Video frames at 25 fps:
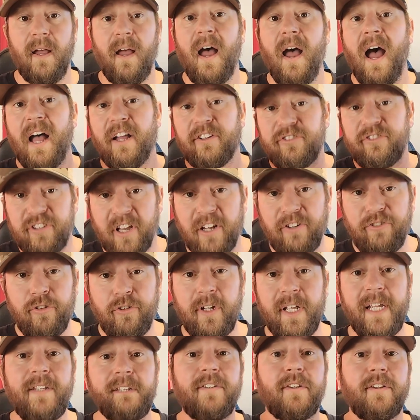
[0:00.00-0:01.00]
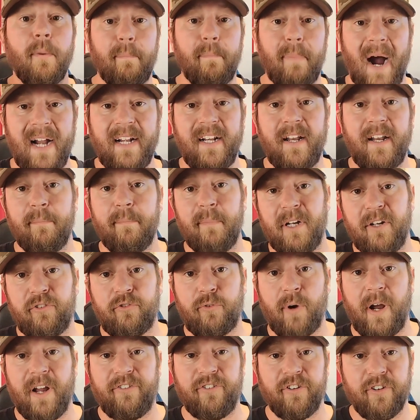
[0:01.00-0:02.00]
Essentially, the Biden
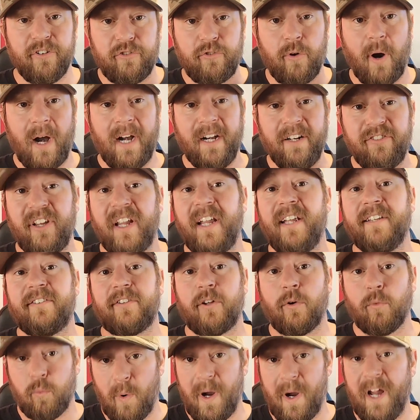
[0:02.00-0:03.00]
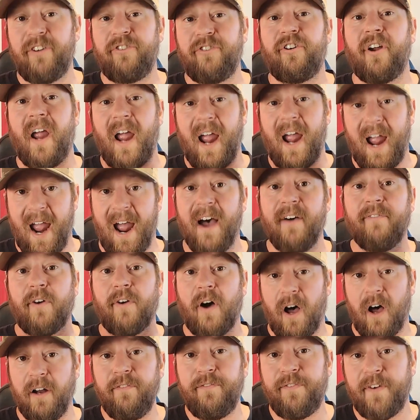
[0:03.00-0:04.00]
administration is trying to say that the rich have
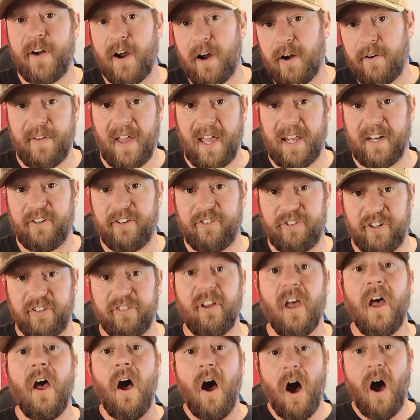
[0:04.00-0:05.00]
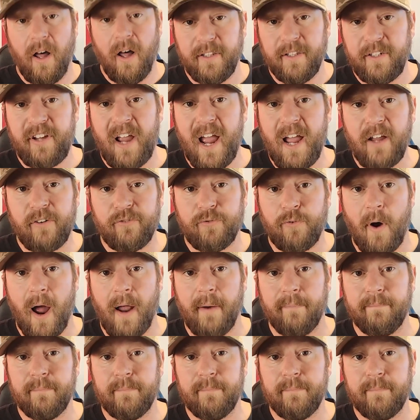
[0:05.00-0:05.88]
unfair advantages on the tax front.